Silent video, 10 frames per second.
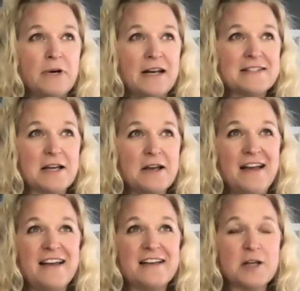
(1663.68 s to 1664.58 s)
But as
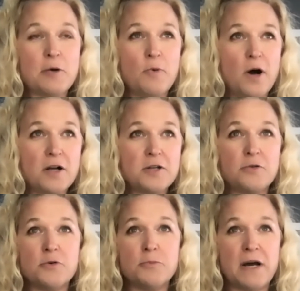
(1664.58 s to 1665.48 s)
I
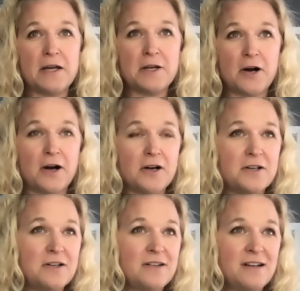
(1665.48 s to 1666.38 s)
walked through my yard,